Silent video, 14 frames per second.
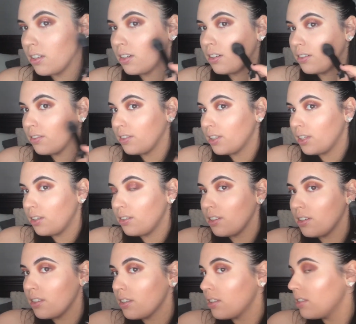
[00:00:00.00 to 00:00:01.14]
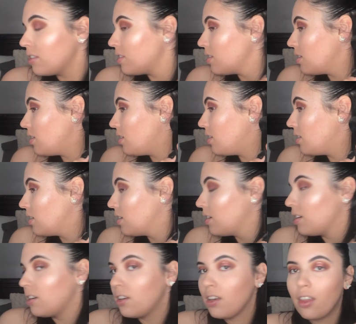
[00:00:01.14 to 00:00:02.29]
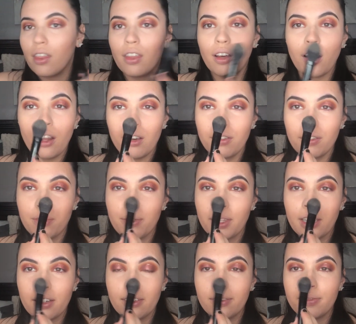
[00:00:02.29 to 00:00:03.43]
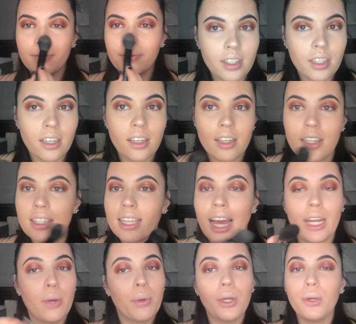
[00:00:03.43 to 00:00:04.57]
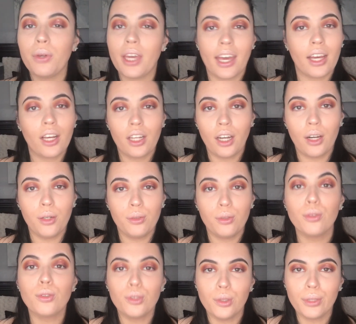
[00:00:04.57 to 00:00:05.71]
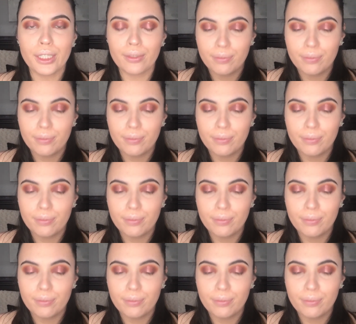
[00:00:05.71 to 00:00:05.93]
Hopefully you guys can see the glow from there. Because anywhere you can glow, do it.